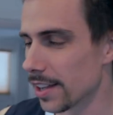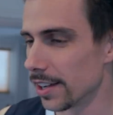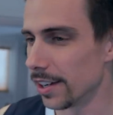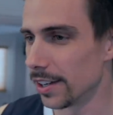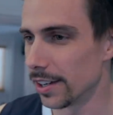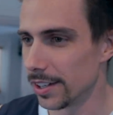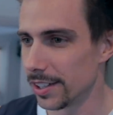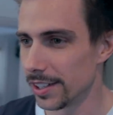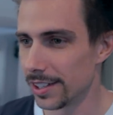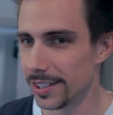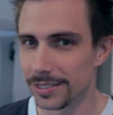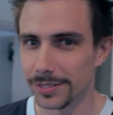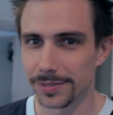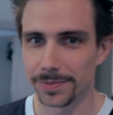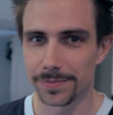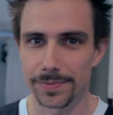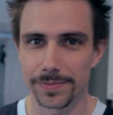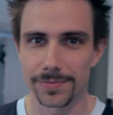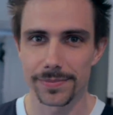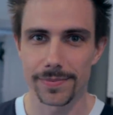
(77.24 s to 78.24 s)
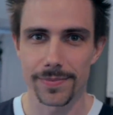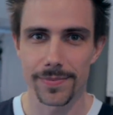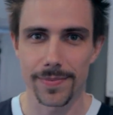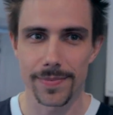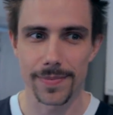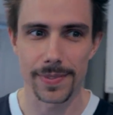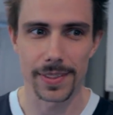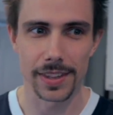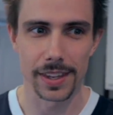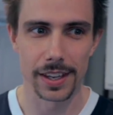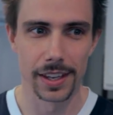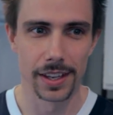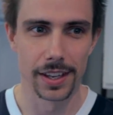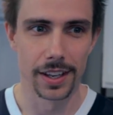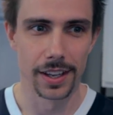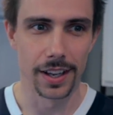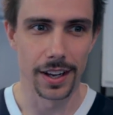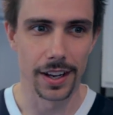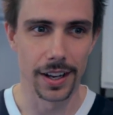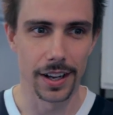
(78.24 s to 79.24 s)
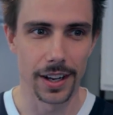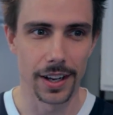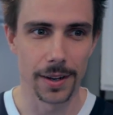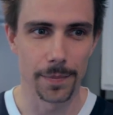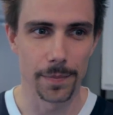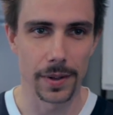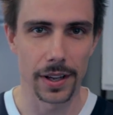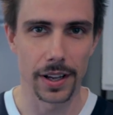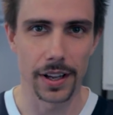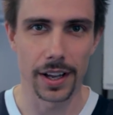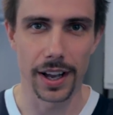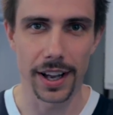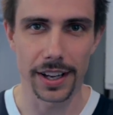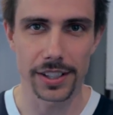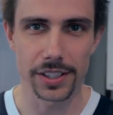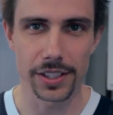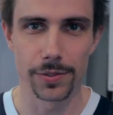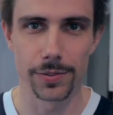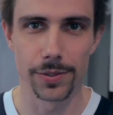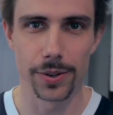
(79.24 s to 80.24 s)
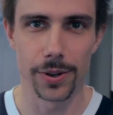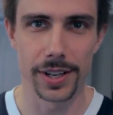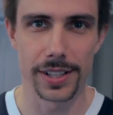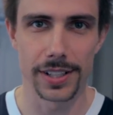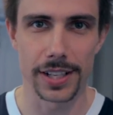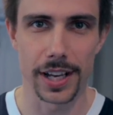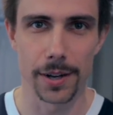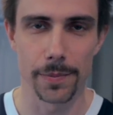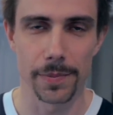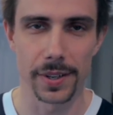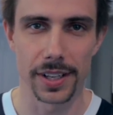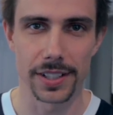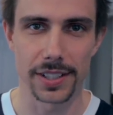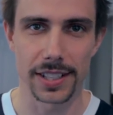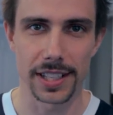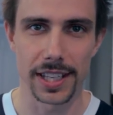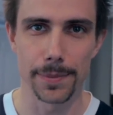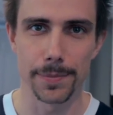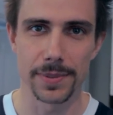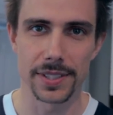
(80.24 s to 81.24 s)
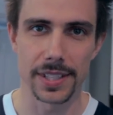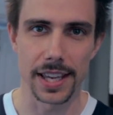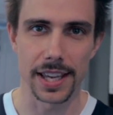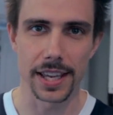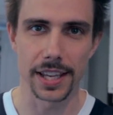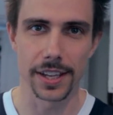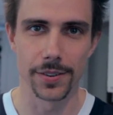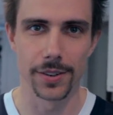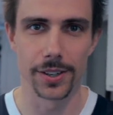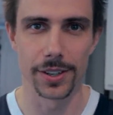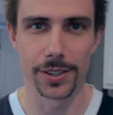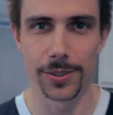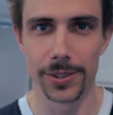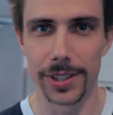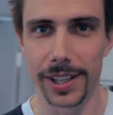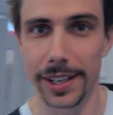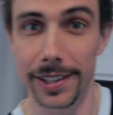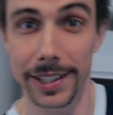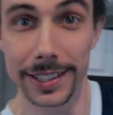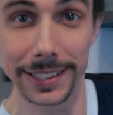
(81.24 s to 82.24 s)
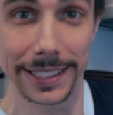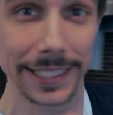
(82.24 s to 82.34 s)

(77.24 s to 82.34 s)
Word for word: Can you say it, what we're gonna make? I actually wrote it down because I keep saying it wrong. Hold on.